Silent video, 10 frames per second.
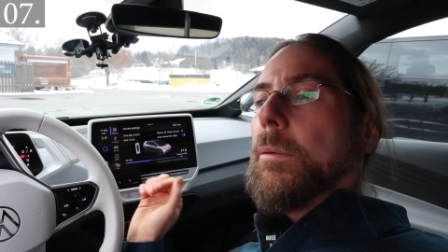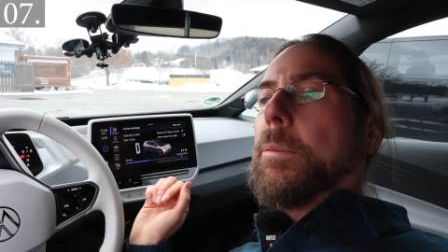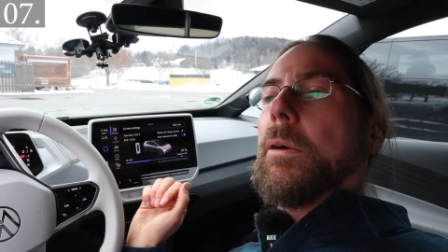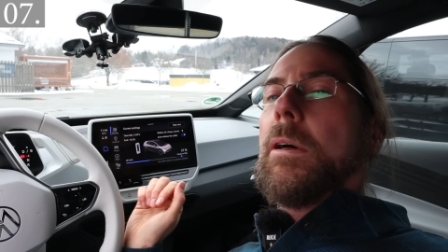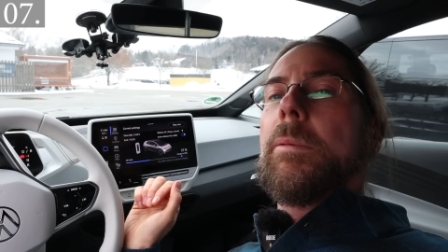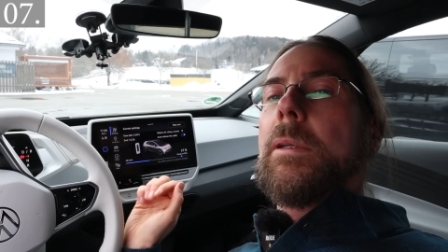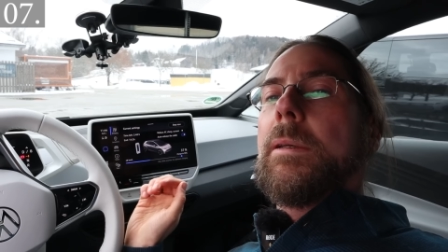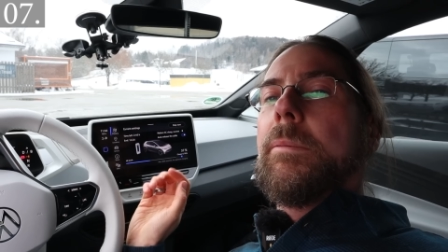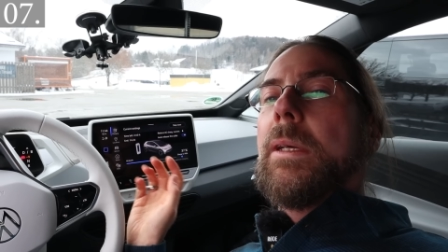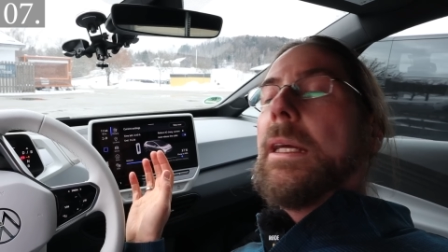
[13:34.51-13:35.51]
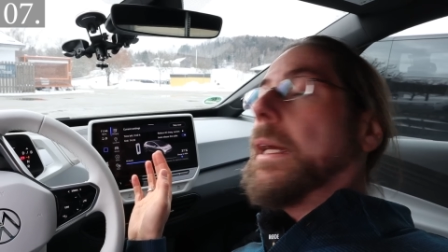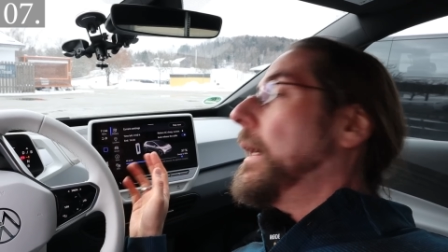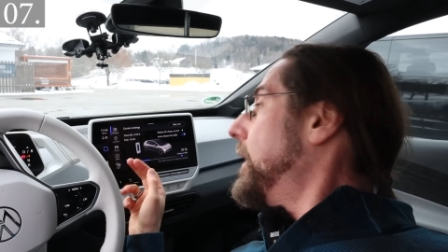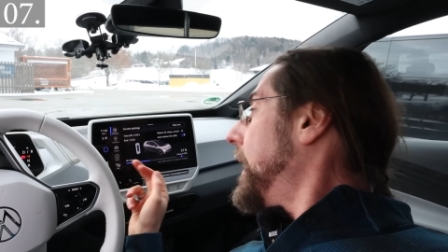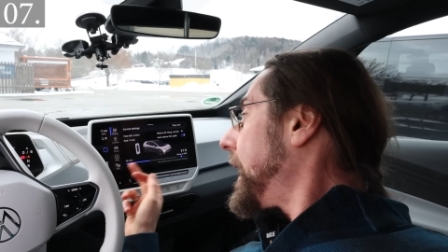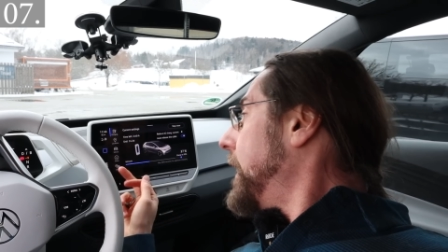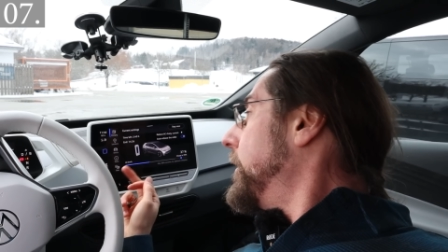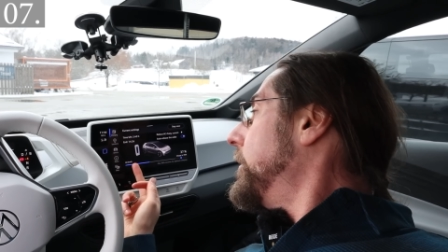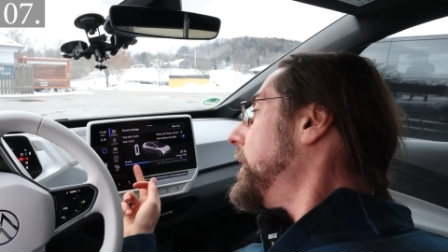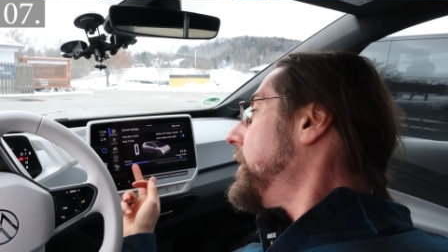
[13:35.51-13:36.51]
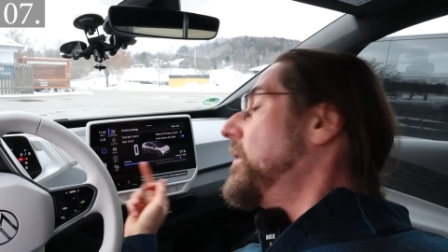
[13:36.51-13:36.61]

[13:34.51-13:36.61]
a problem, and accurate.